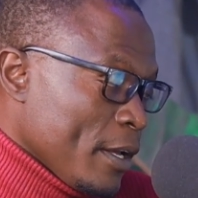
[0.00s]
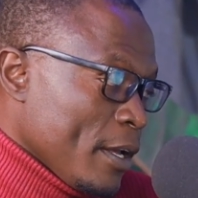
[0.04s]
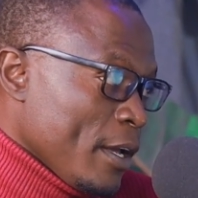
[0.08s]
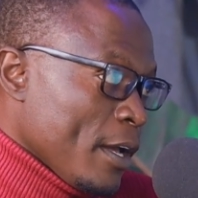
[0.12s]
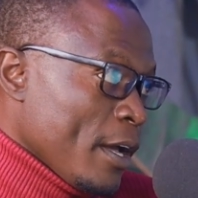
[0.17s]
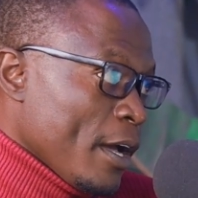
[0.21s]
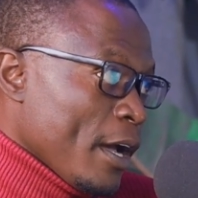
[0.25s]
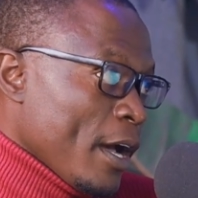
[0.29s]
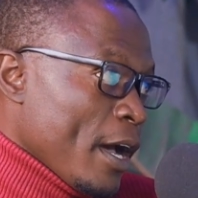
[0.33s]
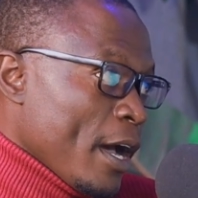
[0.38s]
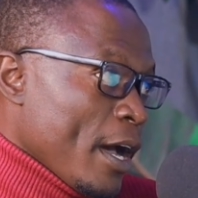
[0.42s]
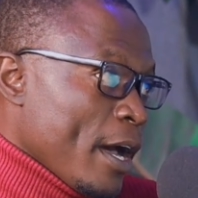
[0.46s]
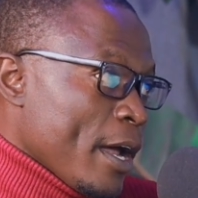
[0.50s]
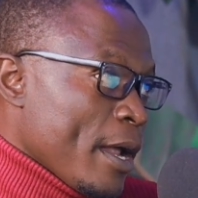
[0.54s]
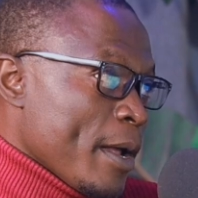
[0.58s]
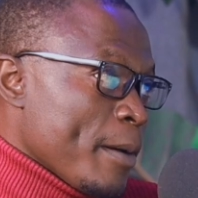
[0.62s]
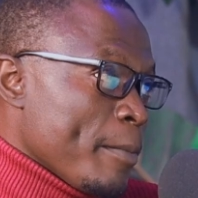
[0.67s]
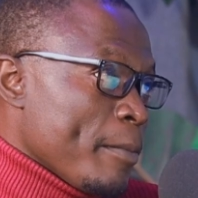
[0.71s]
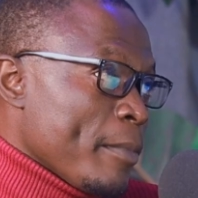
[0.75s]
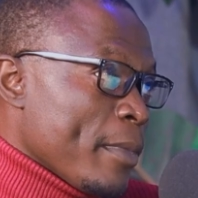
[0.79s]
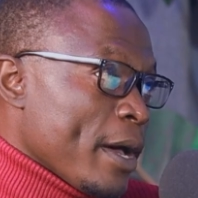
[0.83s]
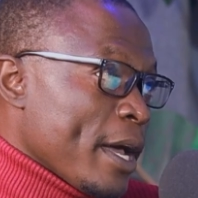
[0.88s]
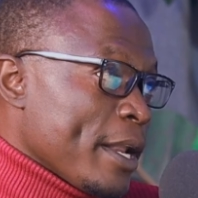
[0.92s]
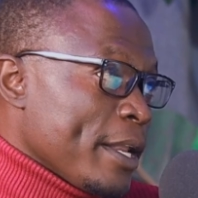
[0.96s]

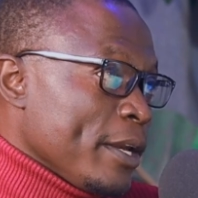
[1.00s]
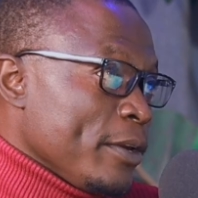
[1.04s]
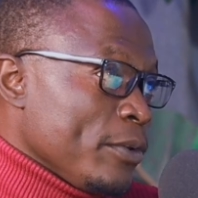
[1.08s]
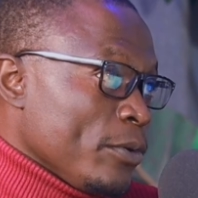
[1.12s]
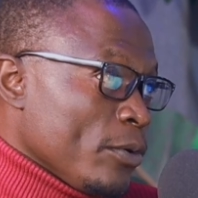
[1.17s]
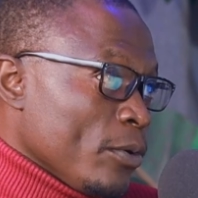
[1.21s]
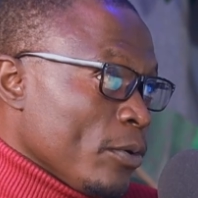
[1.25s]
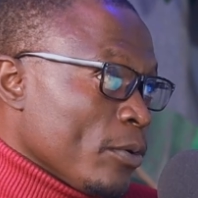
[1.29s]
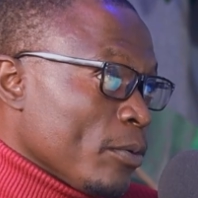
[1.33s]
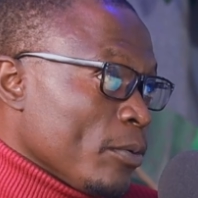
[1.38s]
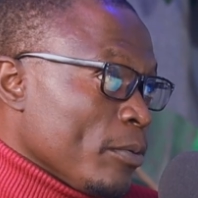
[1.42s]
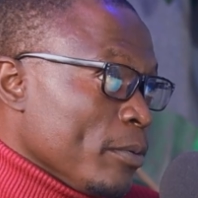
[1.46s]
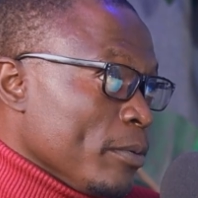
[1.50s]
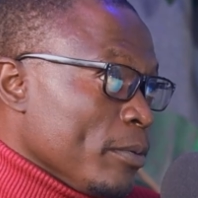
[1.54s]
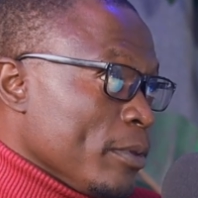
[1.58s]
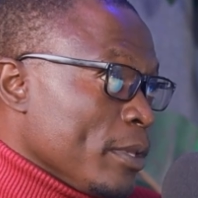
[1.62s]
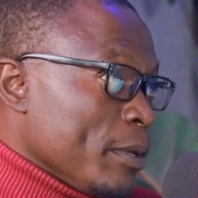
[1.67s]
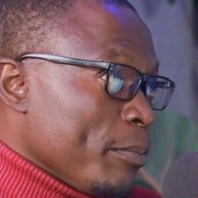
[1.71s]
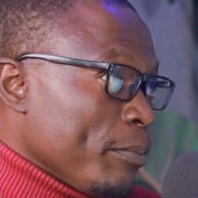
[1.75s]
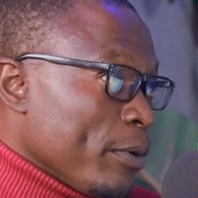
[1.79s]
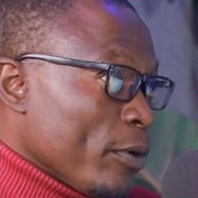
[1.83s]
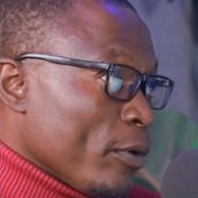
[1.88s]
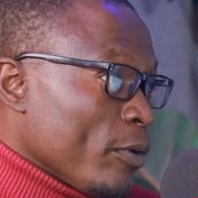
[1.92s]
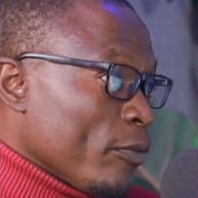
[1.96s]
And then,
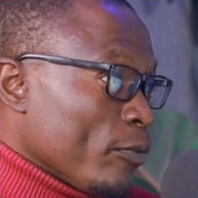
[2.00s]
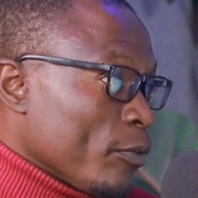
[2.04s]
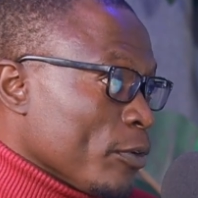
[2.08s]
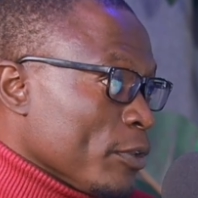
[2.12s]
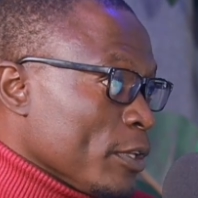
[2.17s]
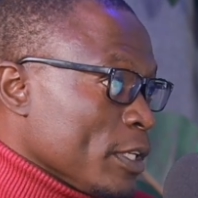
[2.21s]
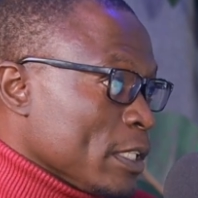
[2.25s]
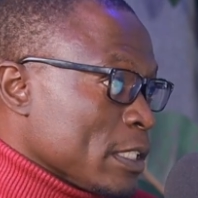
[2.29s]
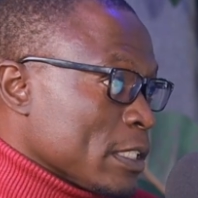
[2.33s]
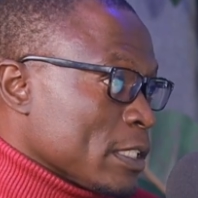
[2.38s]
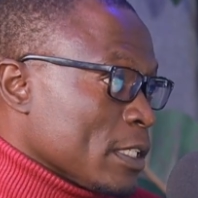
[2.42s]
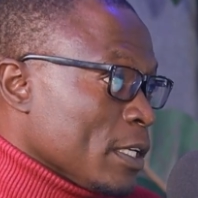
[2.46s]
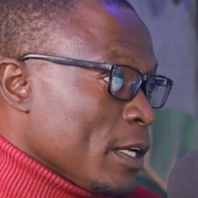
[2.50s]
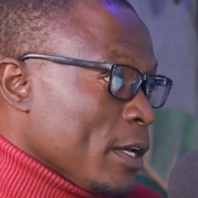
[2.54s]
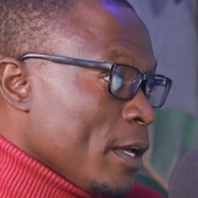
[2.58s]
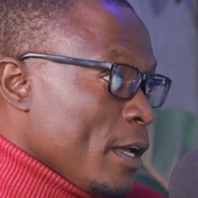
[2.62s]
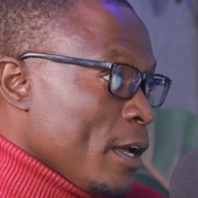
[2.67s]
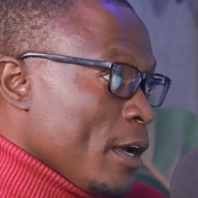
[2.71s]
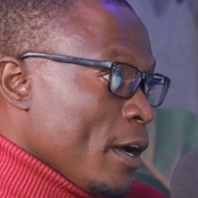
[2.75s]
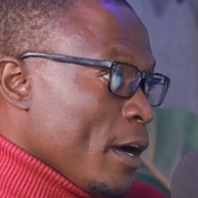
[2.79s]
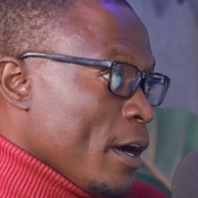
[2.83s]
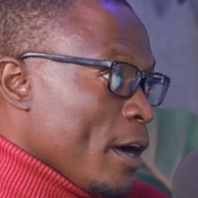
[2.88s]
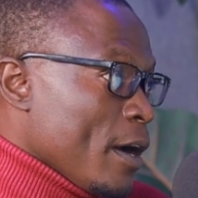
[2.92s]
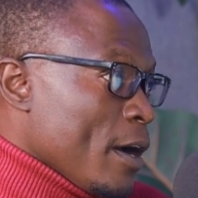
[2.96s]
the payoff for this,
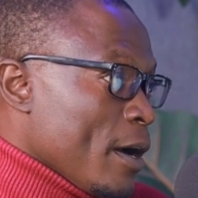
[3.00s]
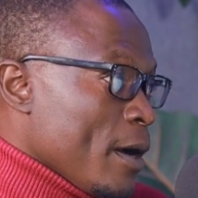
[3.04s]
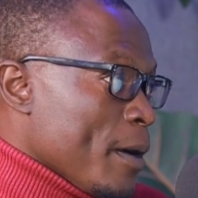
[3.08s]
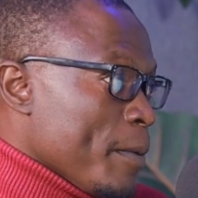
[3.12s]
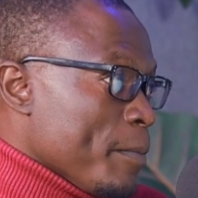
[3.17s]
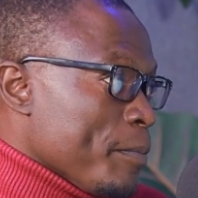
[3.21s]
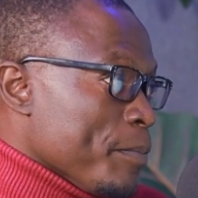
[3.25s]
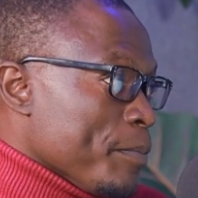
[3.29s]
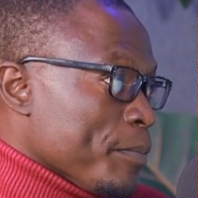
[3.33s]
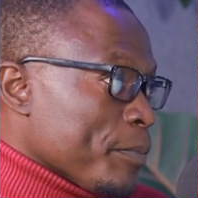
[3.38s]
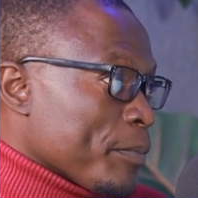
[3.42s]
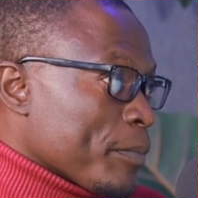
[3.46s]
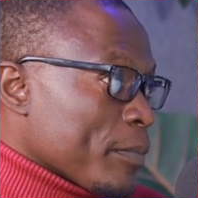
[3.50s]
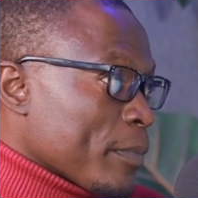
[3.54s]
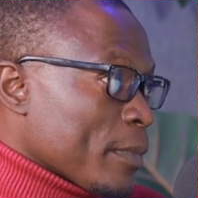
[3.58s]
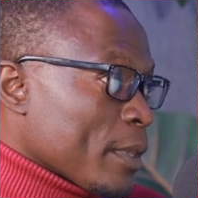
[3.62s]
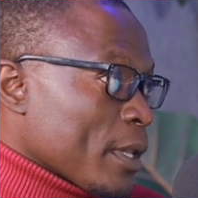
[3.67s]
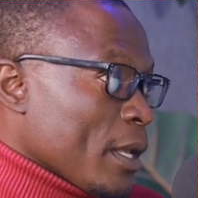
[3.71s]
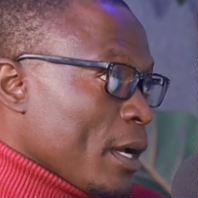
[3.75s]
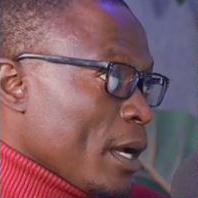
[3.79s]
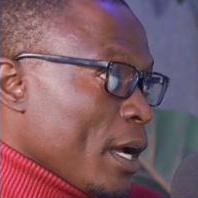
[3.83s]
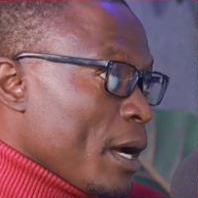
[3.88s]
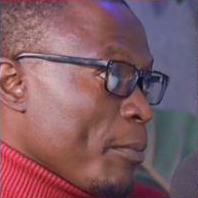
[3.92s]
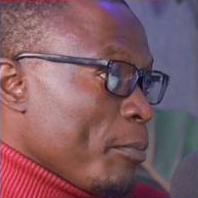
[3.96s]

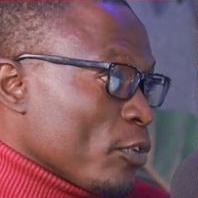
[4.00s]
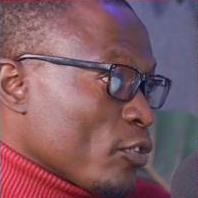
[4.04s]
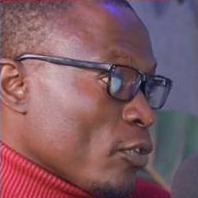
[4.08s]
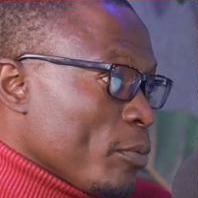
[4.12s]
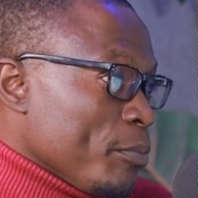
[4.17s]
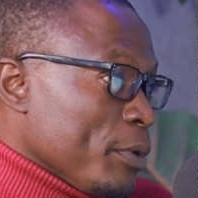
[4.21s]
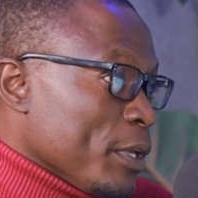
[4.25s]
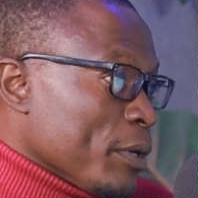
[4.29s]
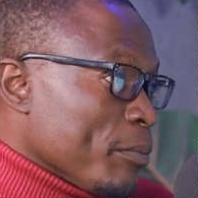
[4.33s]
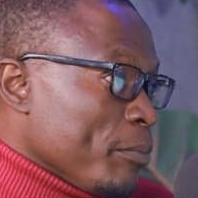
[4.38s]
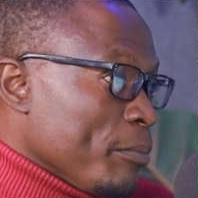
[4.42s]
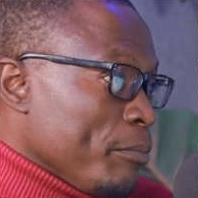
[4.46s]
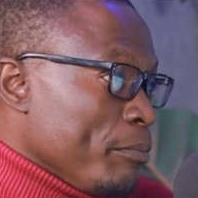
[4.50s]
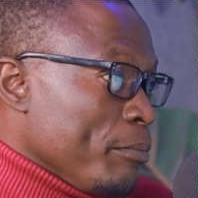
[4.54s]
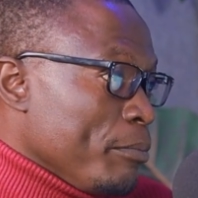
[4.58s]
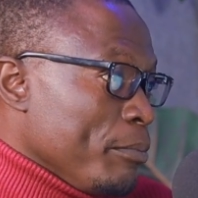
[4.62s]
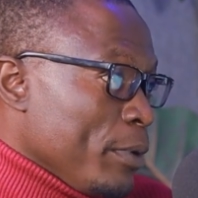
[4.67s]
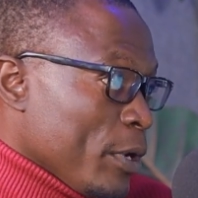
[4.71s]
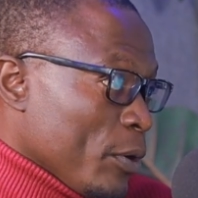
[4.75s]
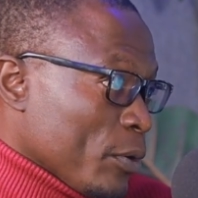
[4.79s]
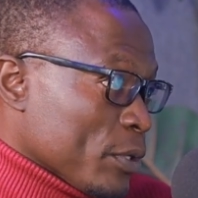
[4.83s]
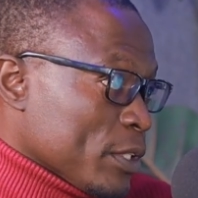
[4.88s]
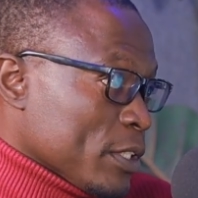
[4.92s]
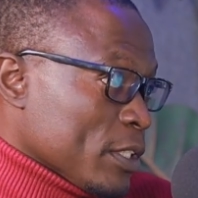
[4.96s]
I'm also being
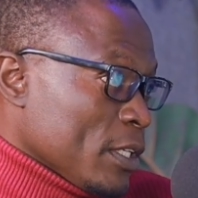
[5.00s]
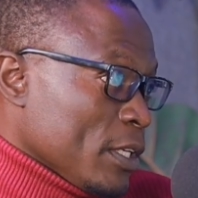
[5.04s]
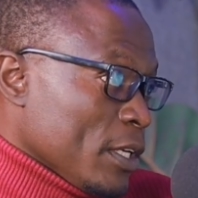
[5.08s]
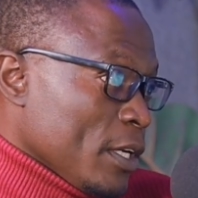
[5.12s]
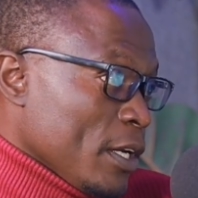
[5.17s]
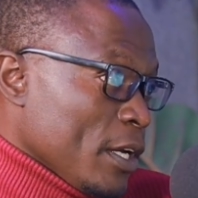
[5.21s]
built.